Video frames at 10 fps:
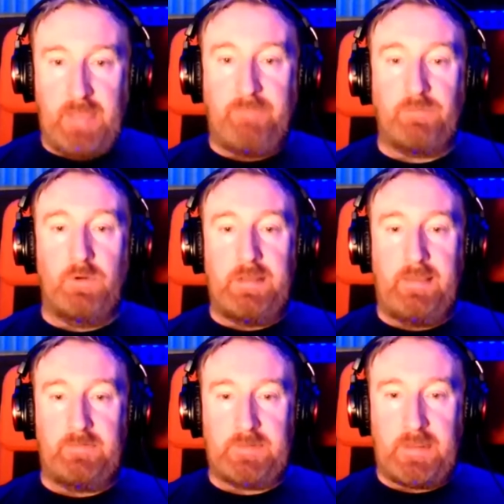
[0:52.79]
Everyone
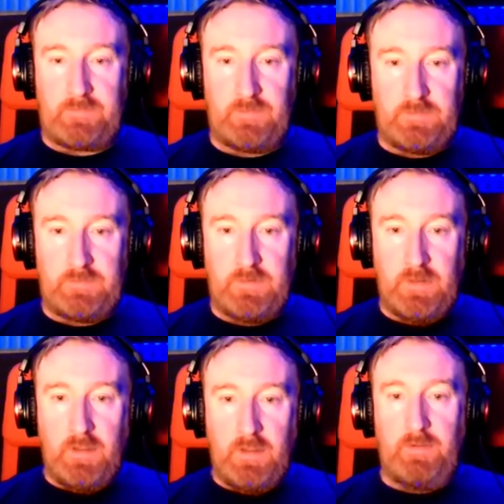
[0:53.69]
has an accent.
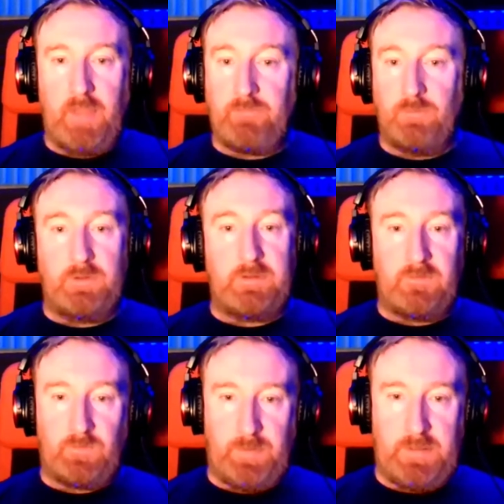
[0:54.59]
Everyone
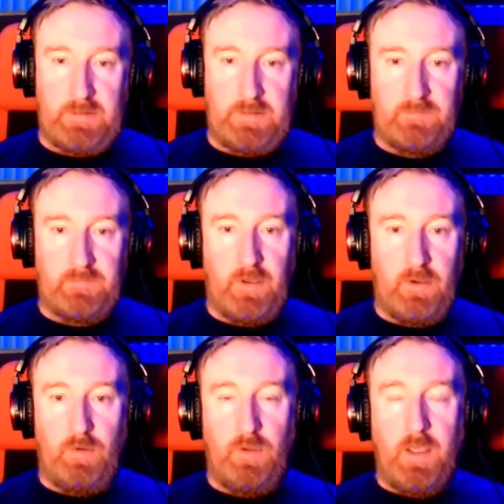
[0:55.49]
can speak.
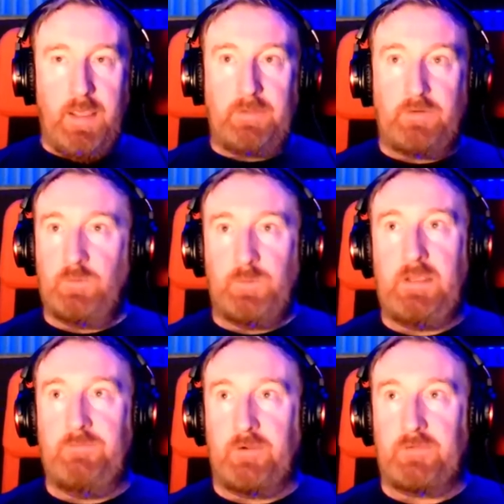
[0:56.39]
So it could
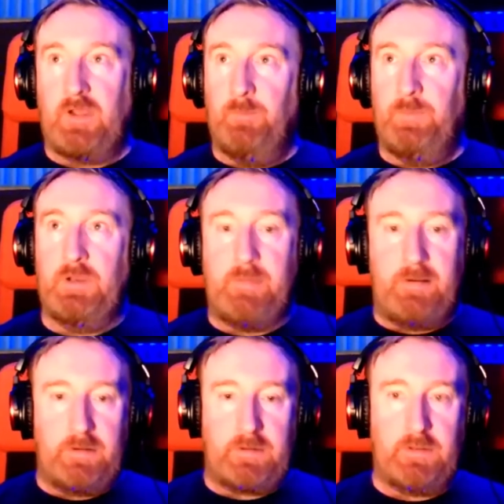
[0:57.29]
be, for example,
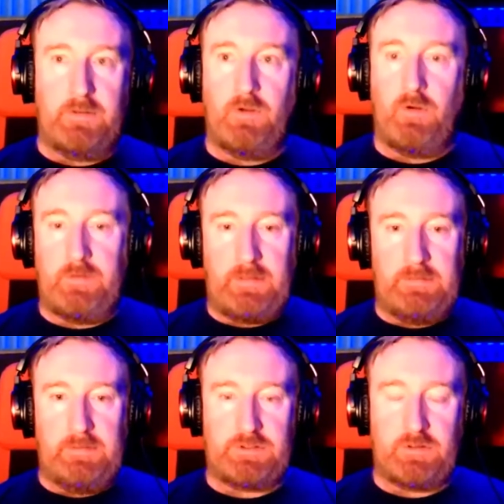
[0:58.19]
American or an
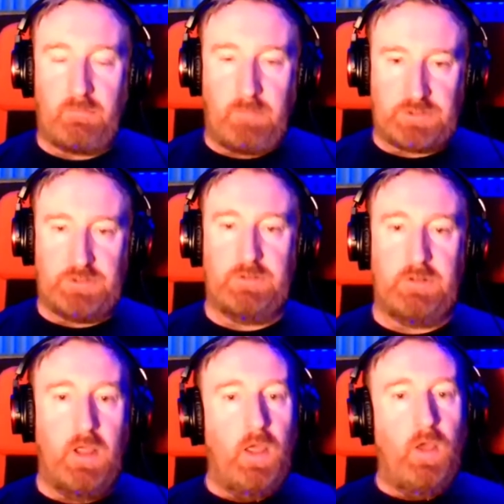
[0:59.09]
English or a
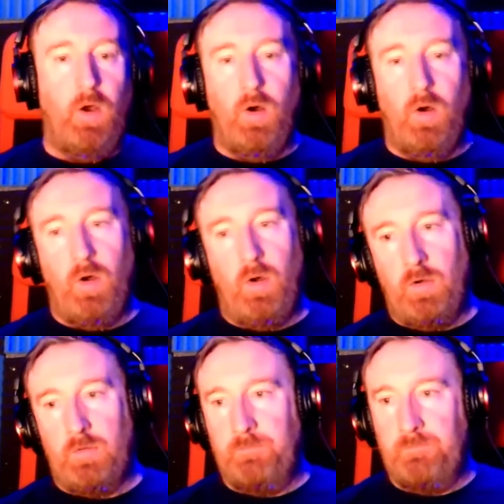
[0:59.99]
Russian
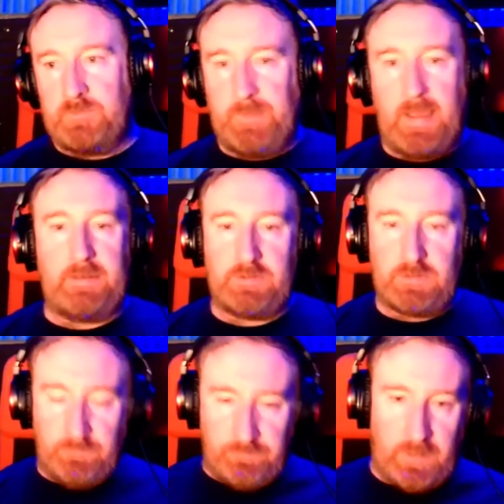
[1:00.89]
or Spanish
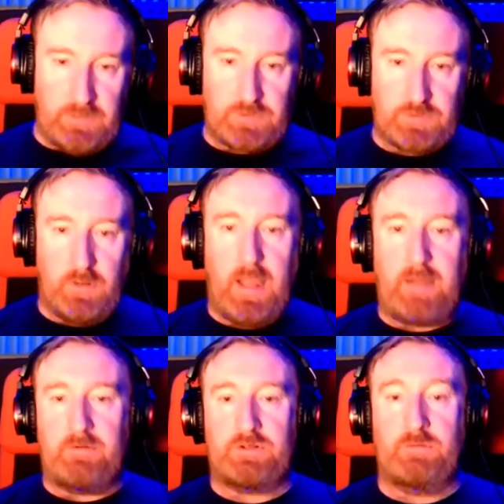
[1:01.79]
or French or
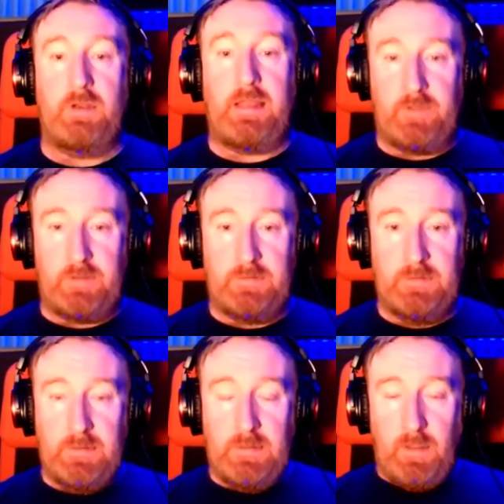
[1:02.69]
Irish or whatever.
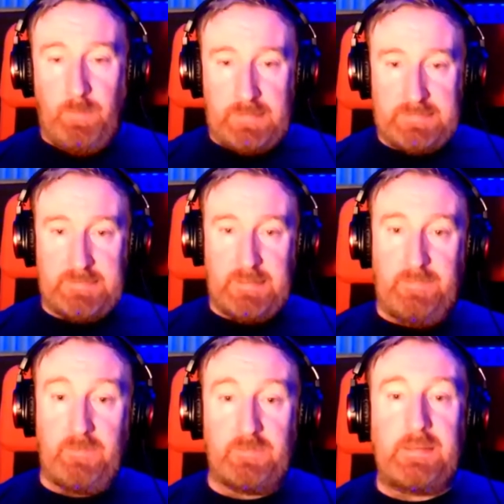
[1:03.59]
But
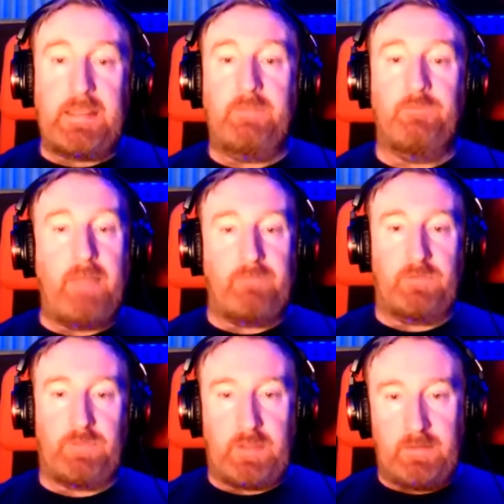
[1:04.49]
there's a need for
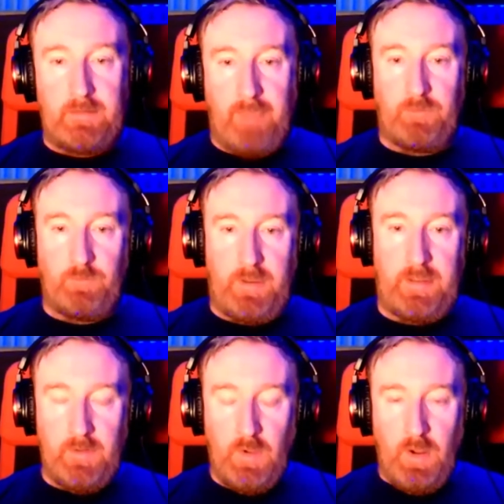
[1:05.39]
everything
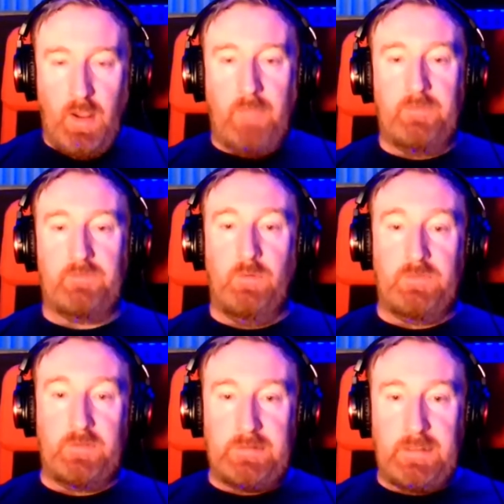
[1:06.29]
everywhere. And there's
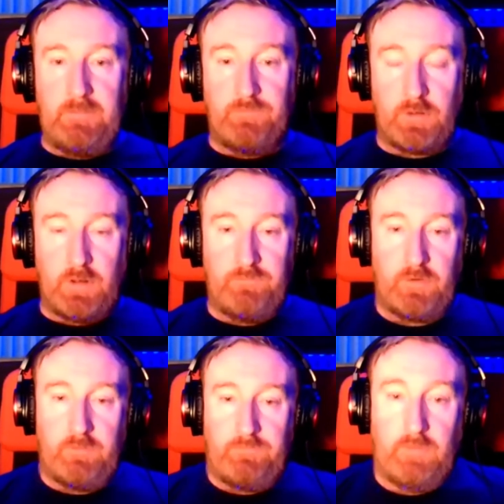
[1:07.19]
always a need for
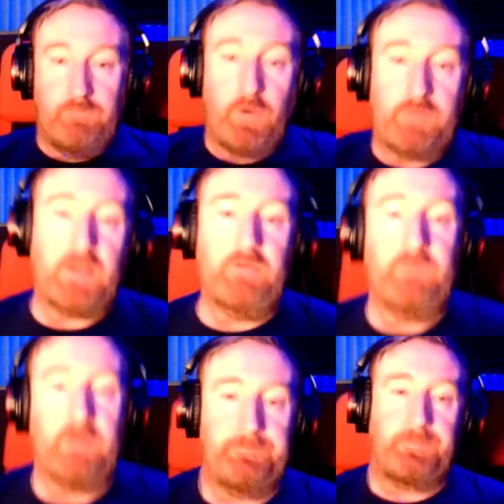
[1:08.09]
a
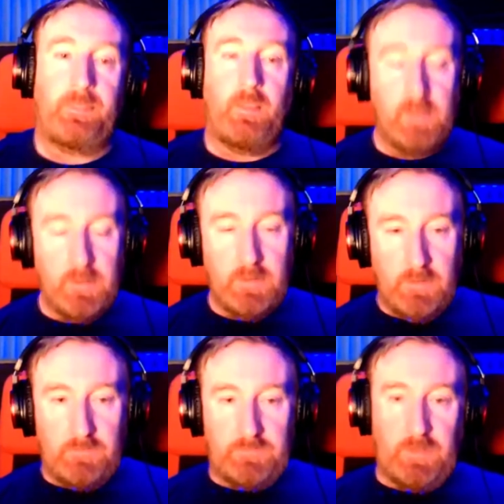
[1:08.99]
voiceover.
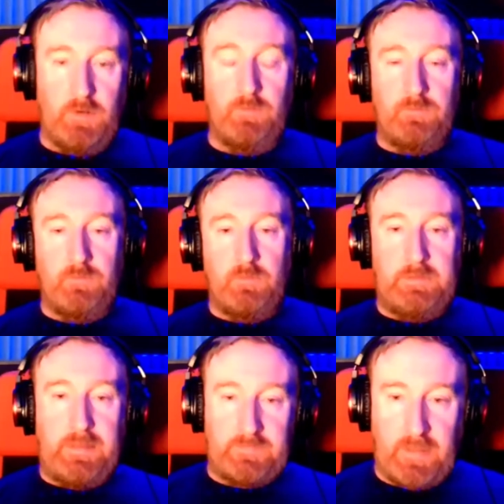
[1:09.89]
So
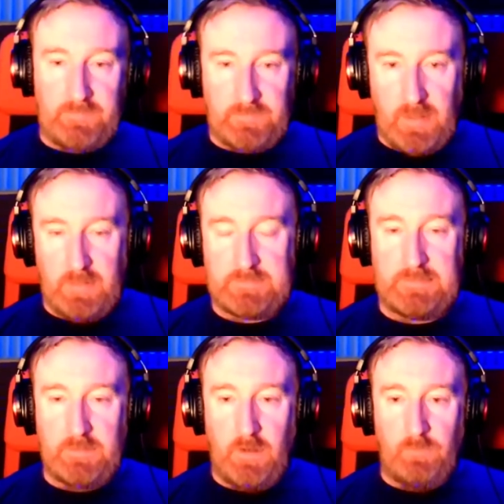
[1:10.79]
let's get
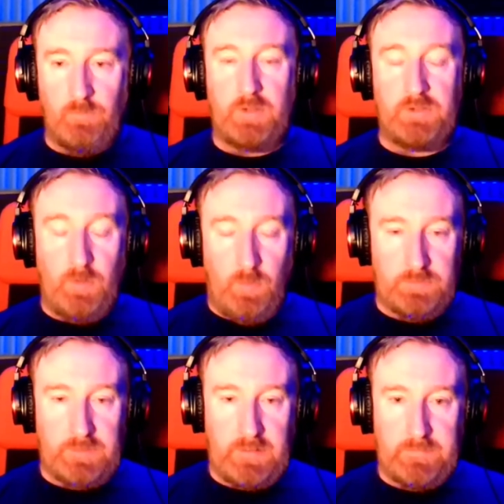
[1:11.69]
started on what you will
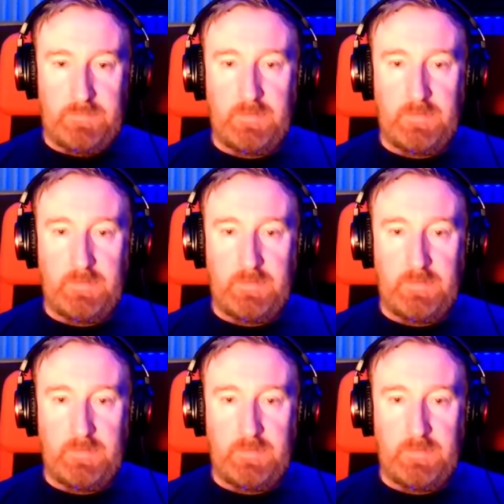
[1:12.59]
need.